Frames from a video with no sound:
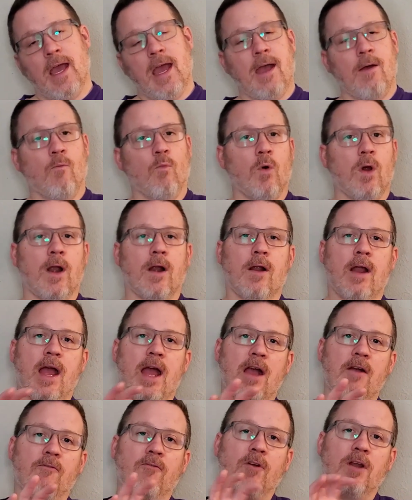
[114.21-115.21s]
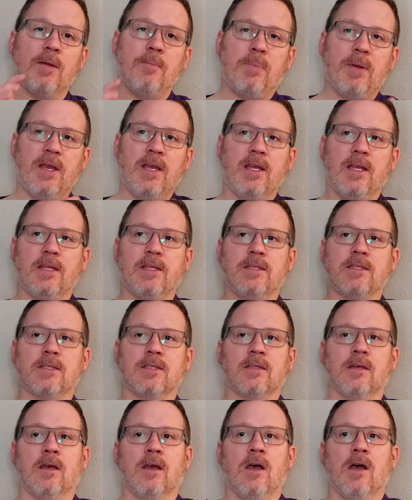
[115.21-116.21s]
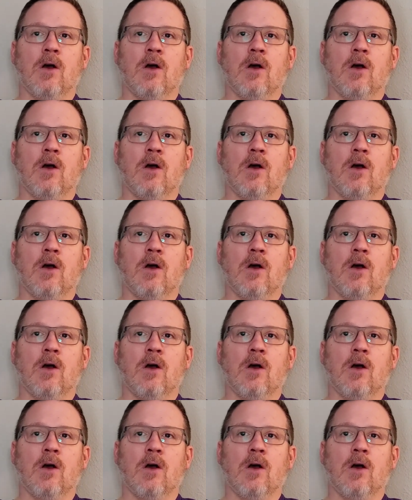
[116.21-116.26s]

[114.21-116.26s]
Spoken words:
And where every piece